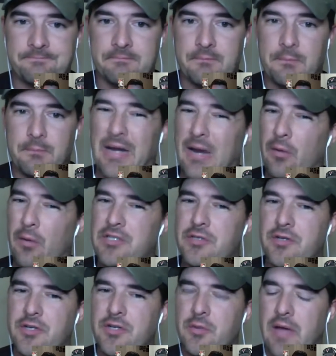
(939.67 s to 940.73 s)
But I want you to
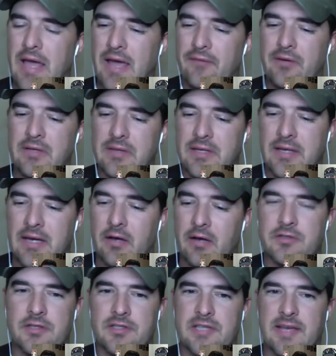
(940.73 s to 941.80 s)
do everything else the
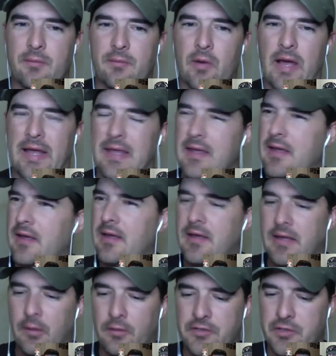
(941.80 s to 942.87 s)
same way. I want
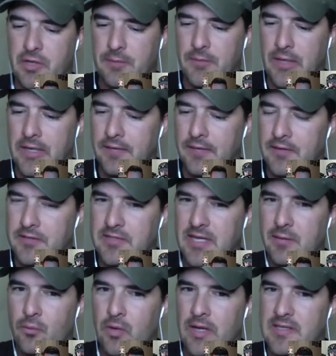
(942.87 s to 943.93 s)
you to grip the gun the same
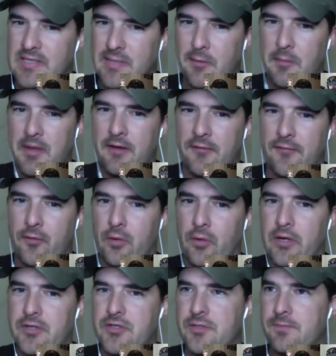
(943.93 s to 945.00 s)
way, same amount of force.
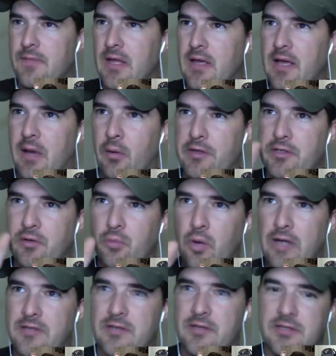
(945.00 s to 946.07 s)
I want you to watch the
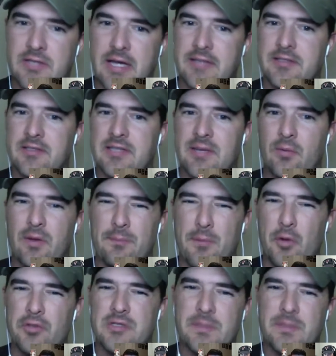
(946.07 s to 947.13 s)
sights the same way. Most
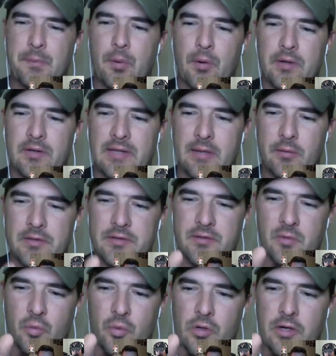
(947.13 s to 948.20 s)
importantly, I want you to
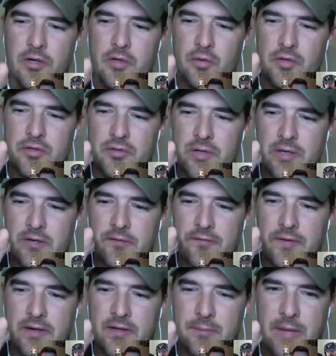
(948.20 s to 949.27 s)
work your trigger finger
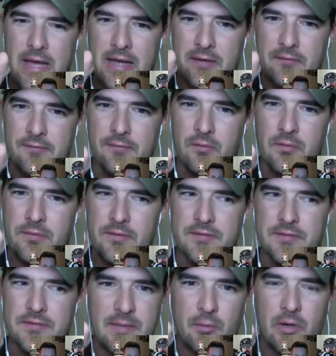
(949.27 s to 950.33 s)
back and forth the same way.